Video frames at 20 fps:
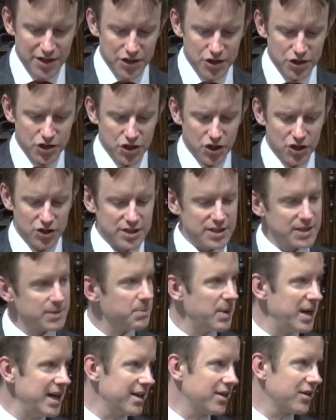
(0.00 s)
should
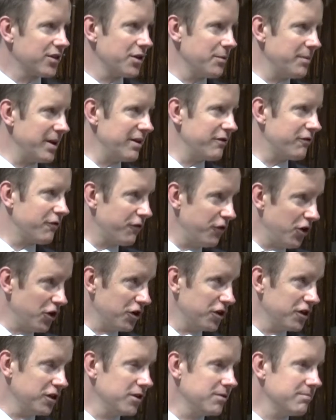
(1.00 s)
speak them in
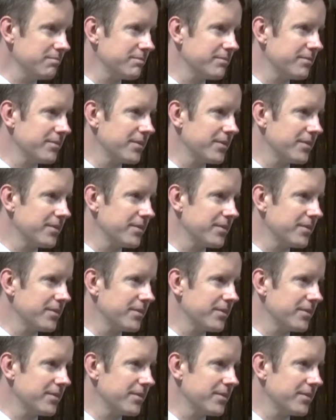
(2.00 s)
full